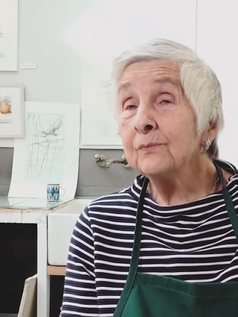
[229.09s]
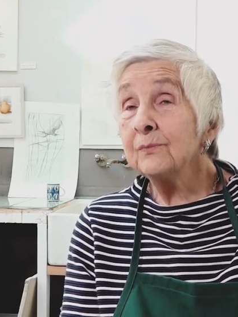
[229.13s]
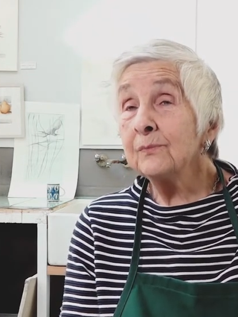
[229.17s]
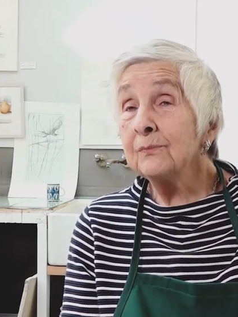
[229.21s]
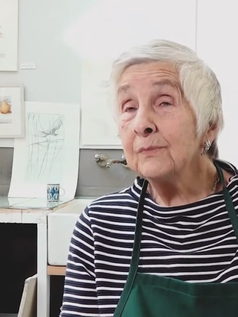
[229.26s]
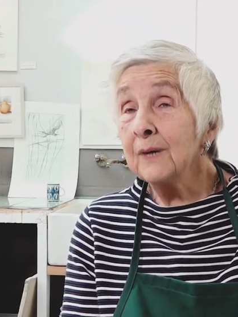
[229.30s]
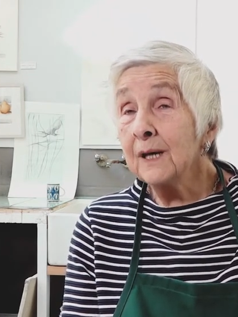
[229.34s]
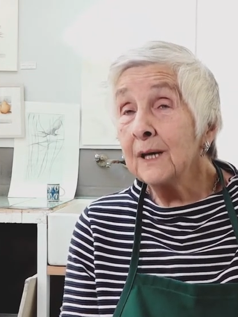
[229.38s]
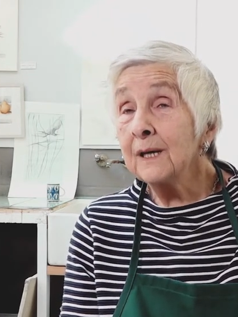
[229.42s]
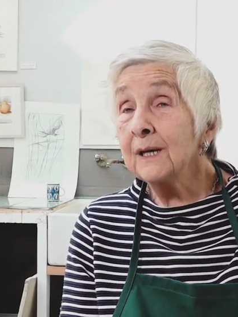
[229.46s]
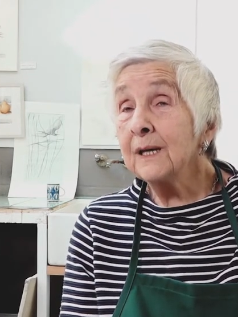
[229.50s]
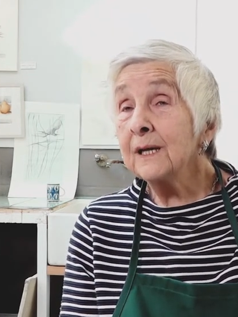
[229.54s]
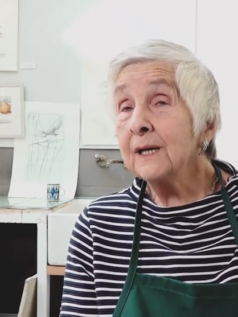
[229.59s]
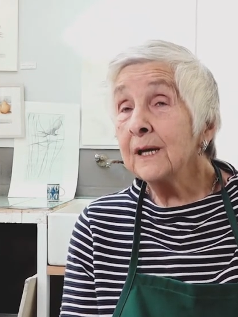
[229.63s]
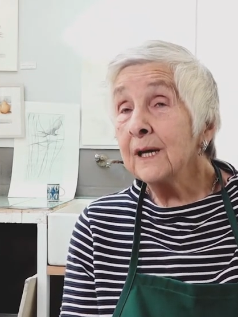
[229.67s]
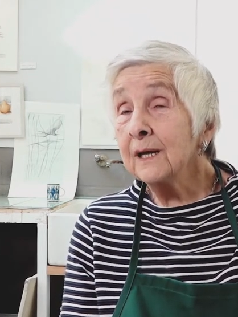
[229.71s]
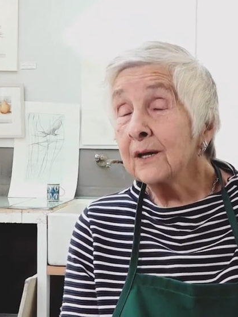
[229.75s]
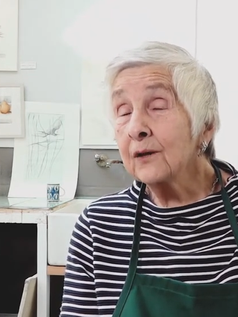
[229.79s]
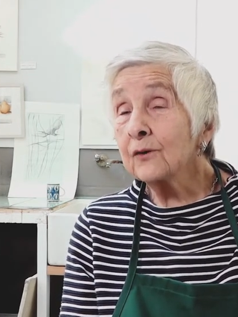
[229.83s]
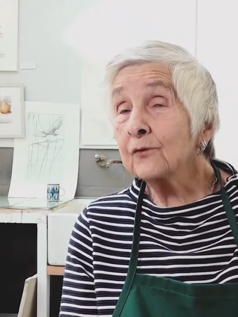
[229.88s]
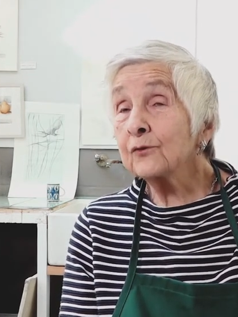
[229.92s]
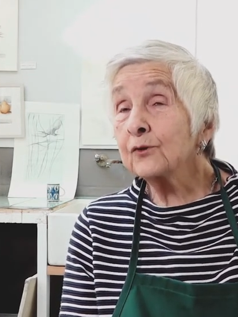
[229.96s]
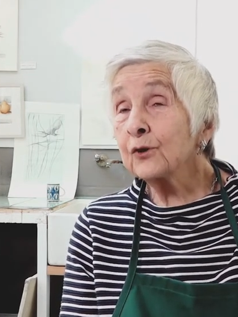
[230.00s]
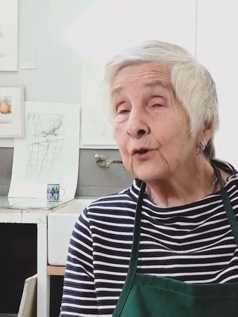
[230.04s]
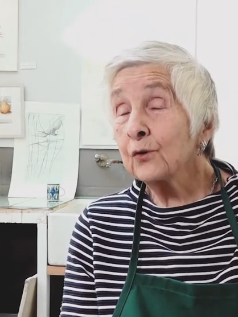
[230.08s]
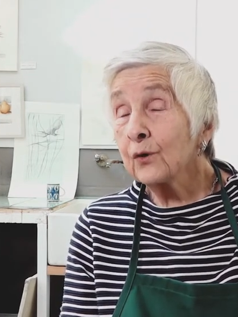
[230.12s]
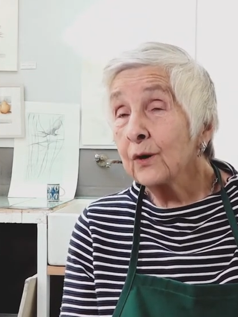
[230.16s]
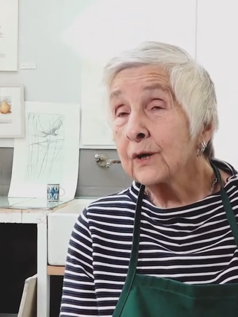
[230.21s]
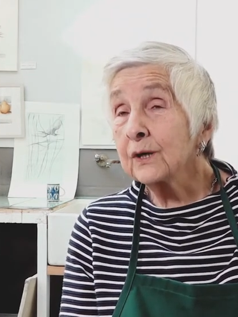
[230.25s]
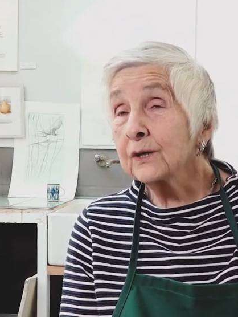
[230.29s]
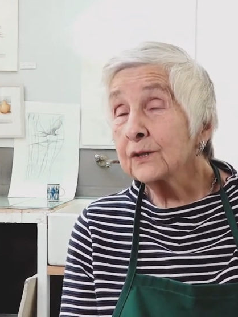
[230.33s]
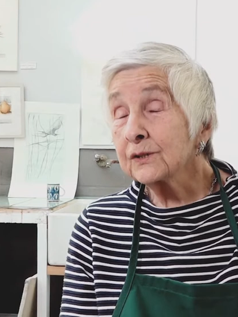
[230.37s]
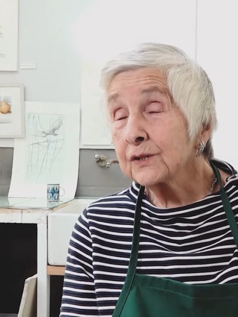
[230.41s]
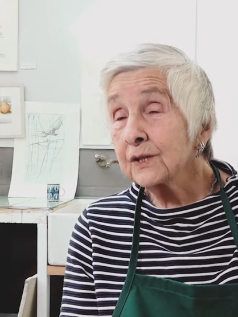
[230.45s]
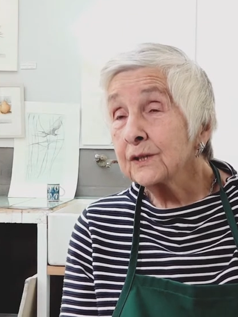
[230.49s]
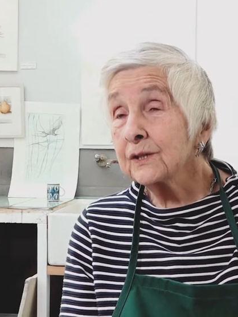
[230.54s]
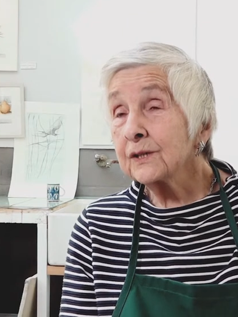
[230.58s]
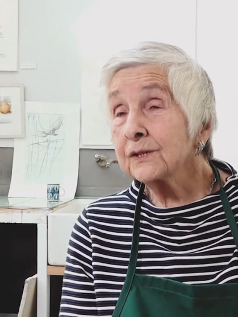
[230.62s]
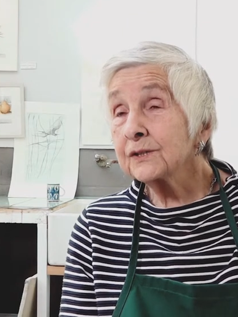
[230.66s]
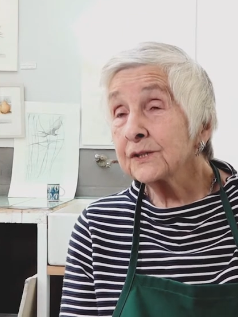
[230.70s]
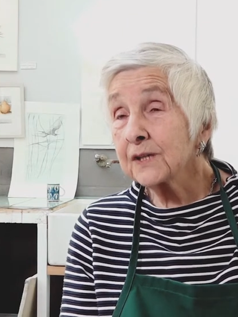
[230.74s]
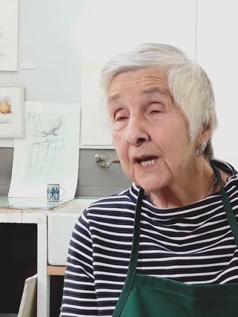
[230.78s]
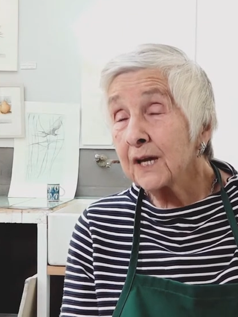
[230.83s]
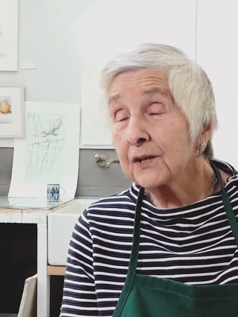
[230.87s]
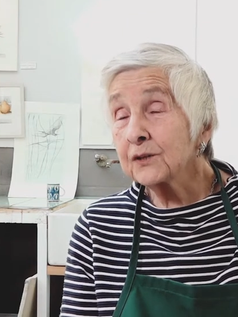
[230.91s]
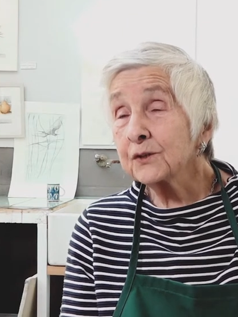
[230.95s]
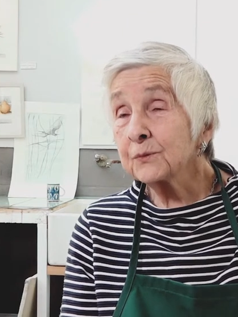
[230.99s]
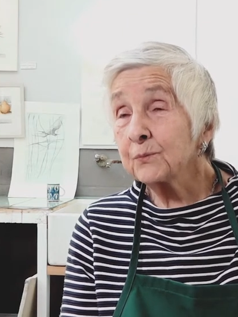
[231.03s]
merely ink drawings in a
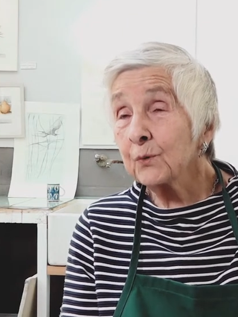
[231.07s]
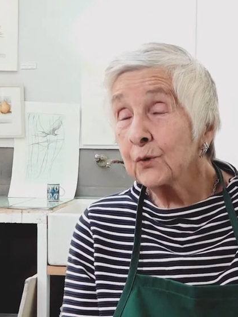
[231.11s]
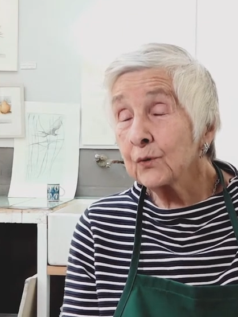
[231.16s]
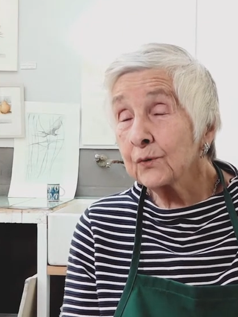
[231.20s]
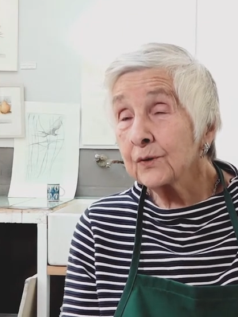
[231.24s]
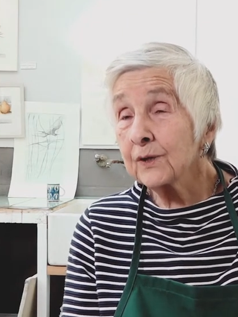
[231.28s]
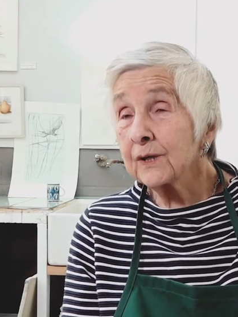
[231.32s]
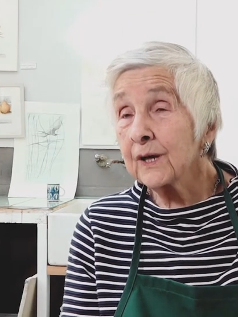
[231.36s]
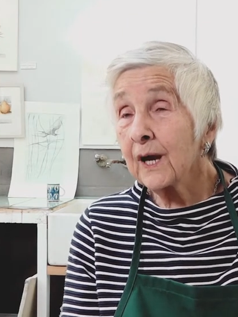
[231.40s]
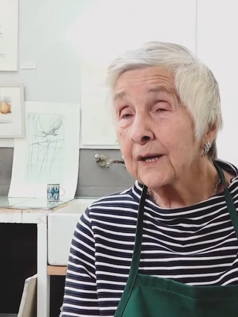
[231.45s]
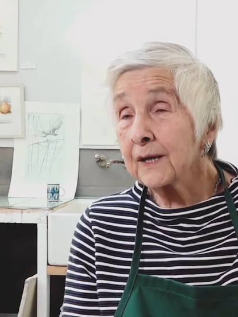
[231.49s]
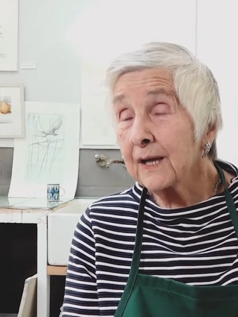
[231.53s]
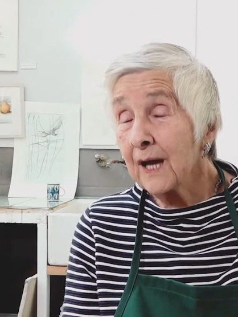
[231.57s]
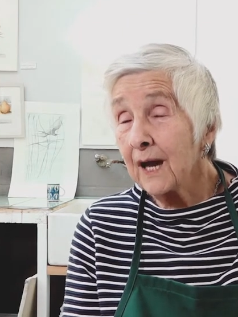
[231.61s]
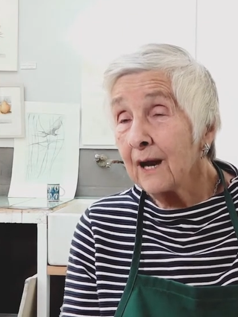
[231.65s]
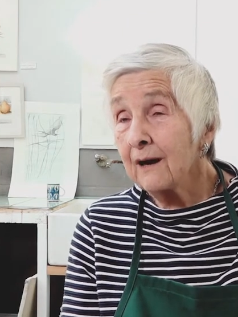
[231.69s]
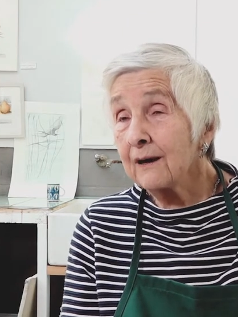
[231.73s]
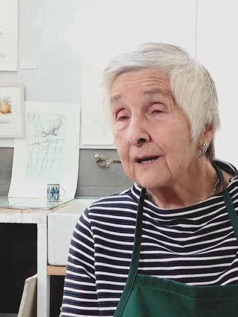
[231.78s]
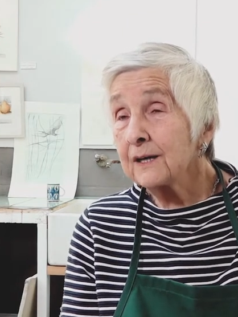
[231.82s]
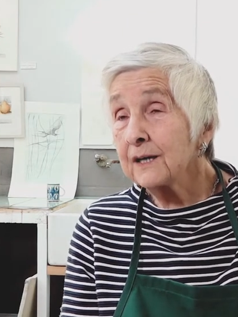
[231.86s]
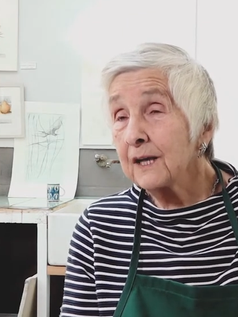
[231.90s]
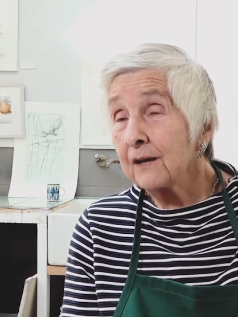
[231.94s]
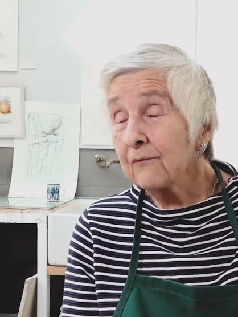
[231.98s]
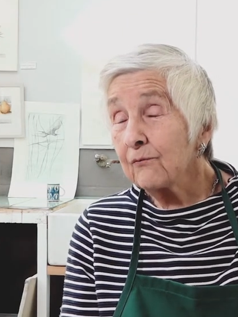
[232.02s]
sketchbook that I carried